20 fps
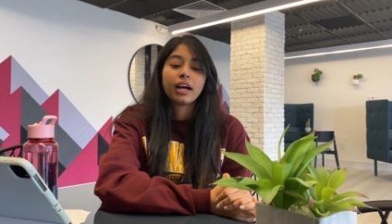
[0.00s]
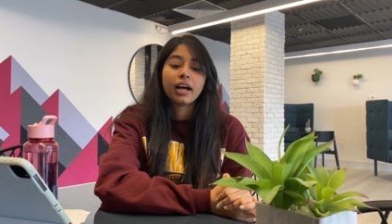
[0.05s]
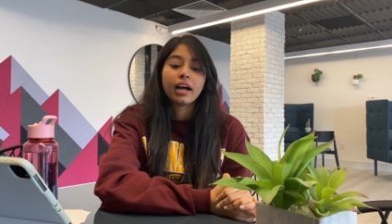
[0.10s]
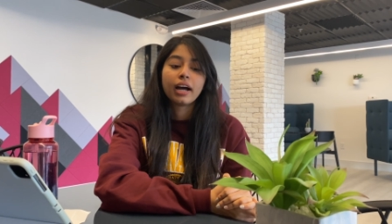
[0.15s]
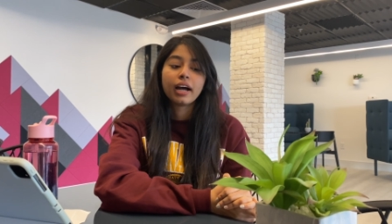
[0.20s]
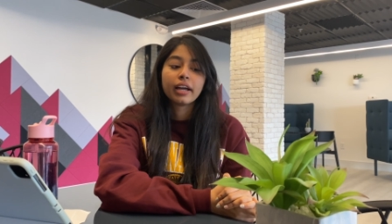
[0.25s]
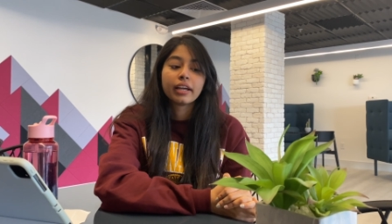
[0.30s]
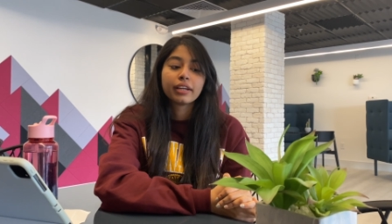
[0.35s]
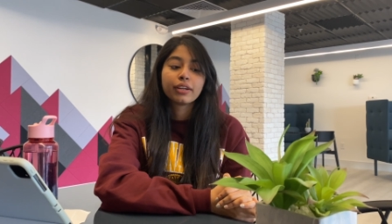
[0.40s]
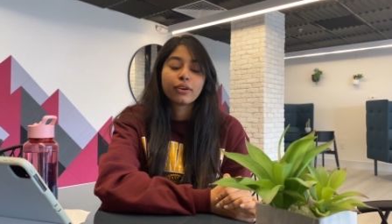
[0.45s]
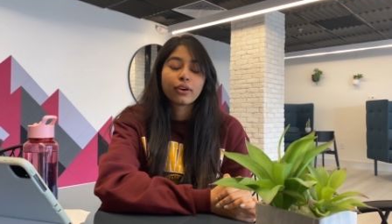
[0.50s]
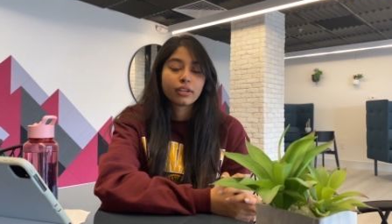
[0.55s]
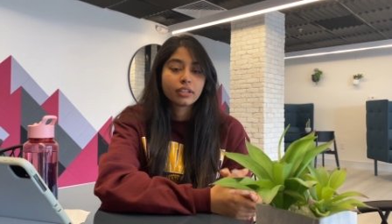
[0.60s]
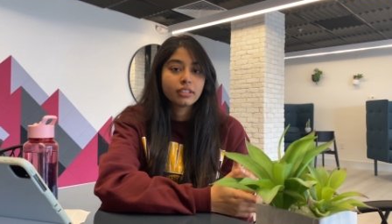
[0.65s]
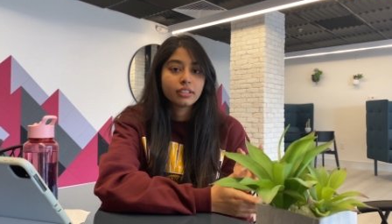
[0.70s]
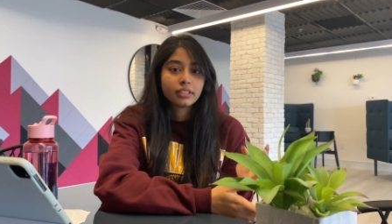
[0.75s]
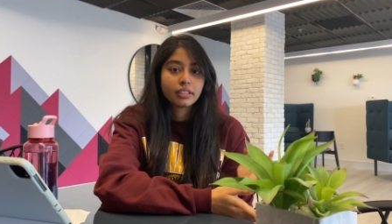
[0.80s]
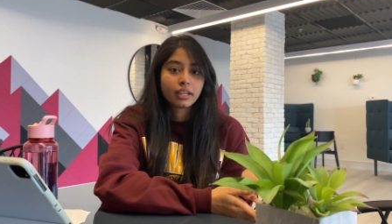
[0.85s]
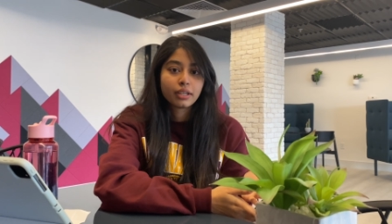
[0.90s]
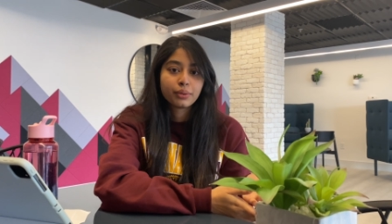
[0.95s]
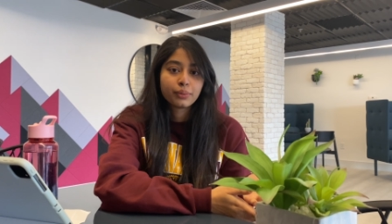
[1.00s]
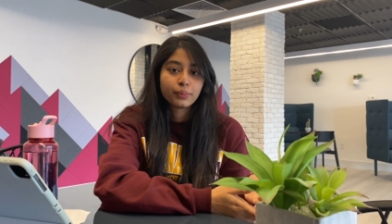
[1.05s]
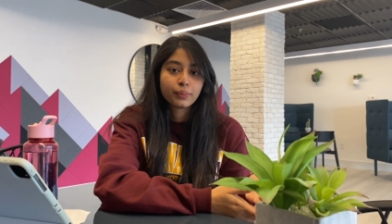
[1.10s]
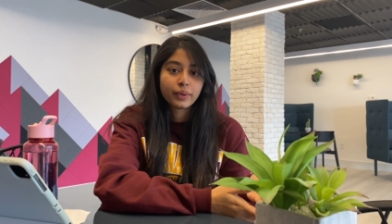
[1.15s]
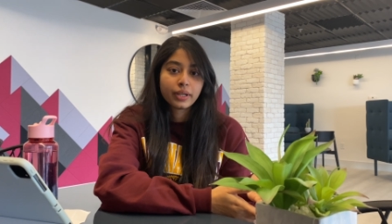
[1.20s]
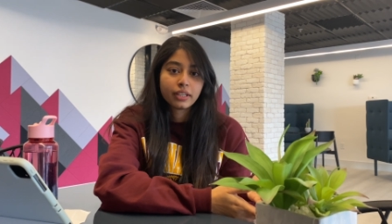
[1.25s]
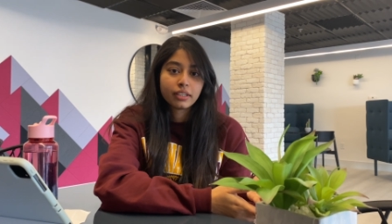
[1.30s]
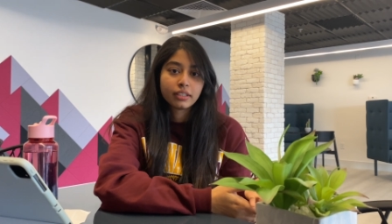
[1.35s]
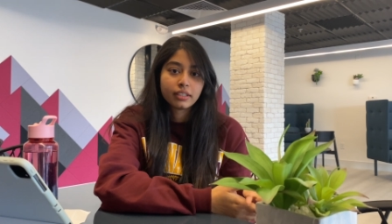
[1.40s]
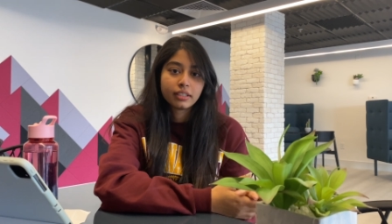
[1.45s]
i got it done
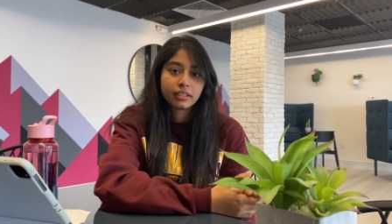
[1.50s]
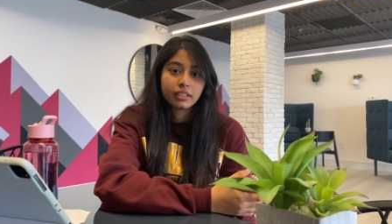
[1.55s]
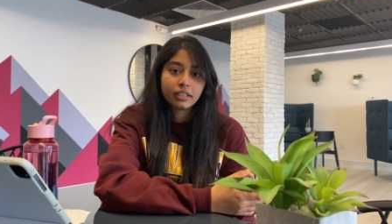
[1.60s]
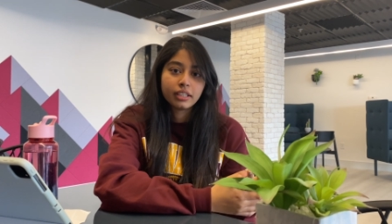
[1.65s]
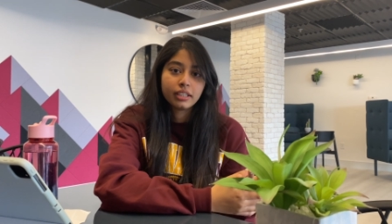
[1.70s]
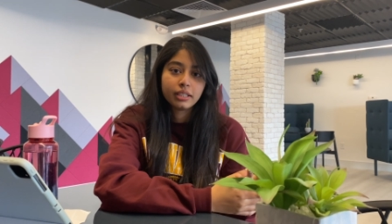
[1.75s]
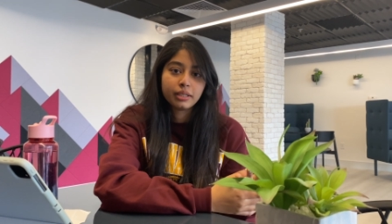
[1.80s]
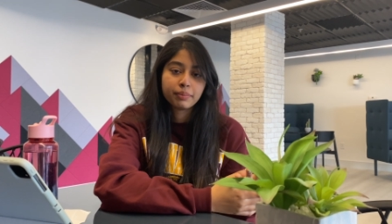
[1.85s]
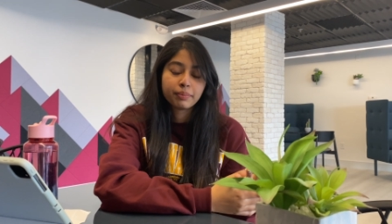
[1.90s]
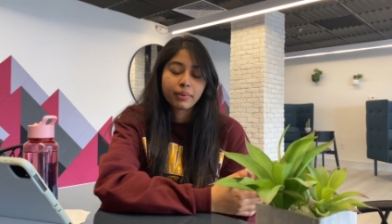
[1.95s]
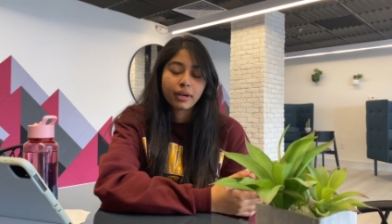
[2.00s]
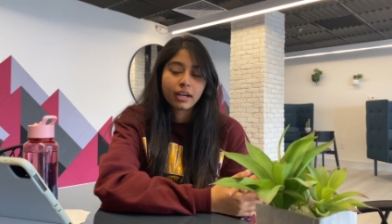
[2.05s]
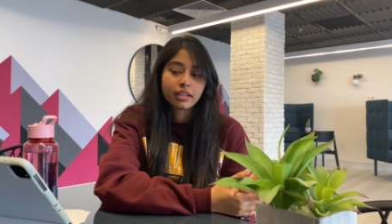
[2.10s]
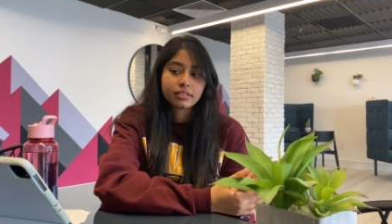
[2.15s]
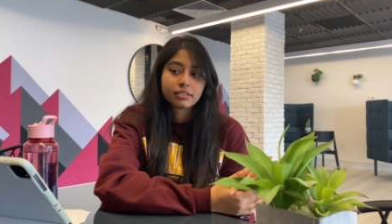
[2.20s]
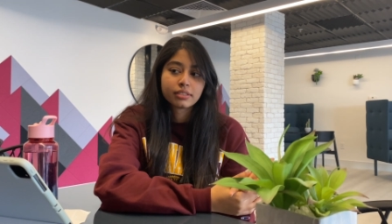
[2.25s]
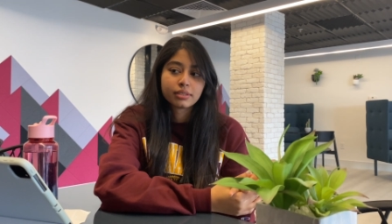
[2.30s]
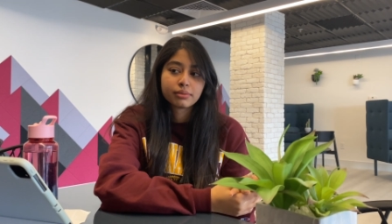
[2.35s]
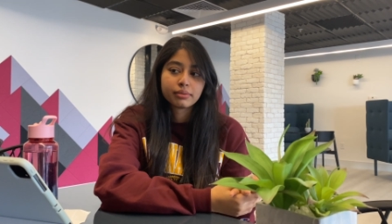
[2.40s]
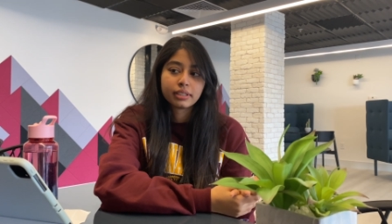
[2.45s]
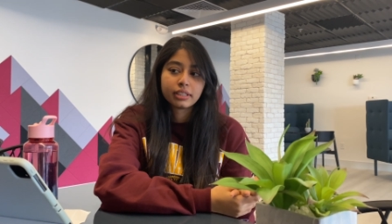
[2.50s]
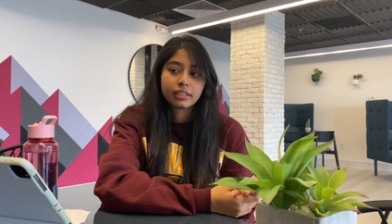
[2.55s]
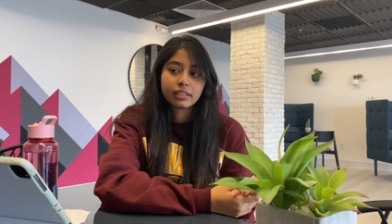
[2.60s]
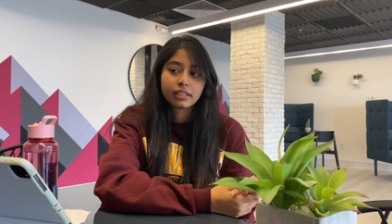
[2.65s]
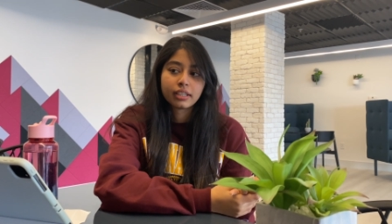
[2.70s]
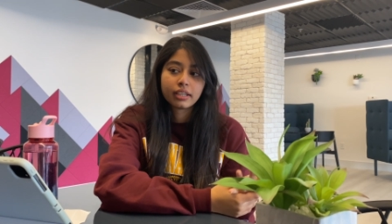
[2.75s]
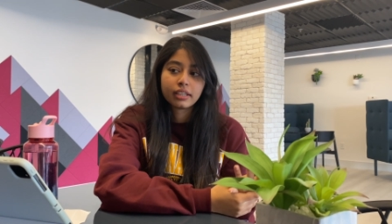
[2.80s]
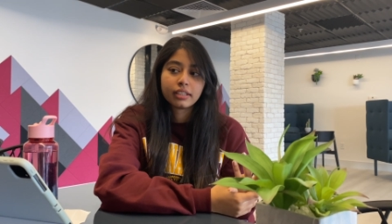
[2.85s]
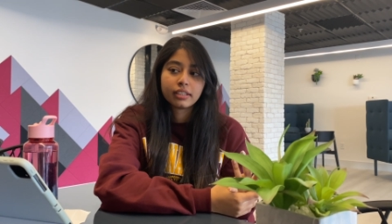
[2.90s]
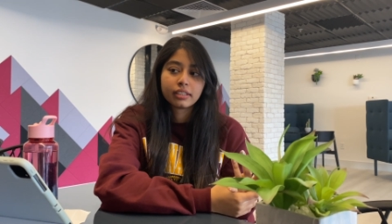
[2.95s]
when he passed away
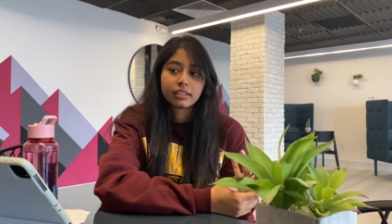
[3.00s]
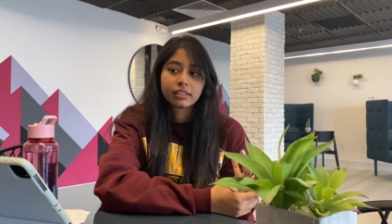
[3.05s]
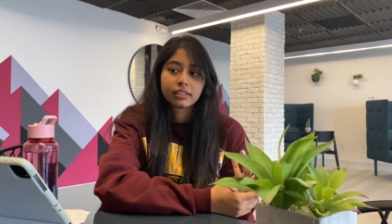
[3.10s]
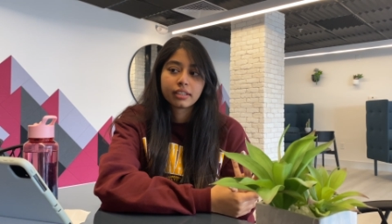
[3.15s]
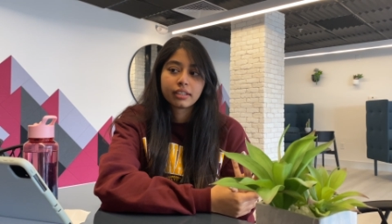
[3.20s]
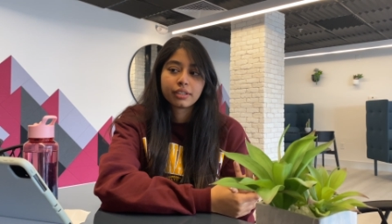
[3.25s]
like